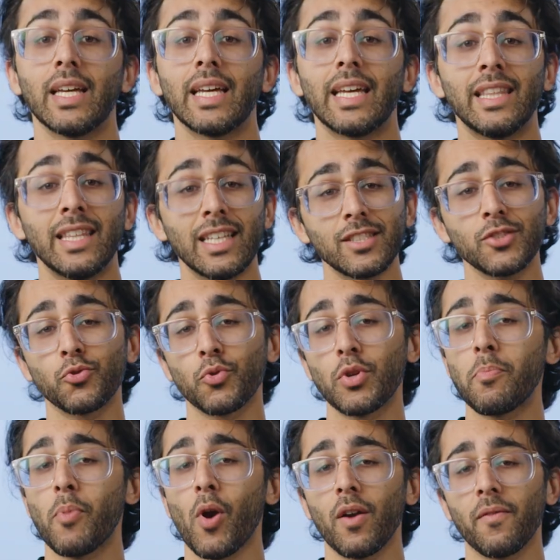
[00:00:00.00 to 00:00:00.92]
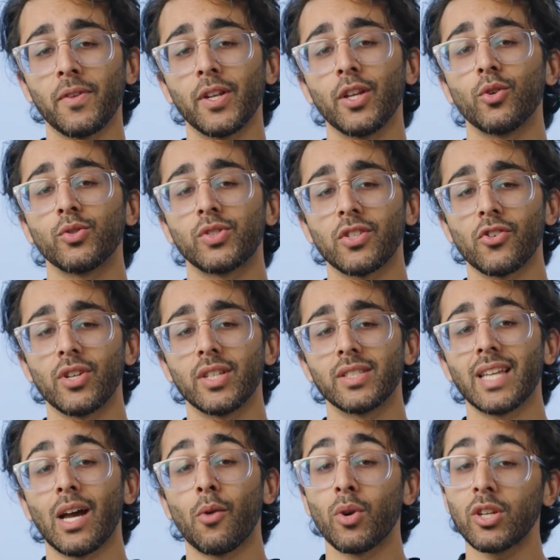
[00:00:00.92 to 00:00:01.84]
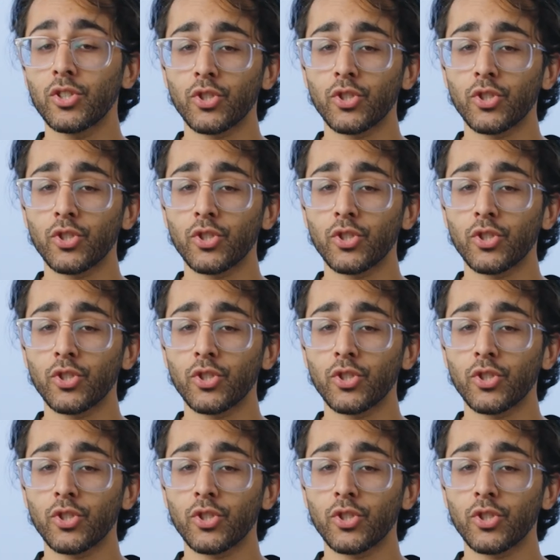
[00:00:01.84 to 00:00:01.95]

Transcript: In this three-part video series, I want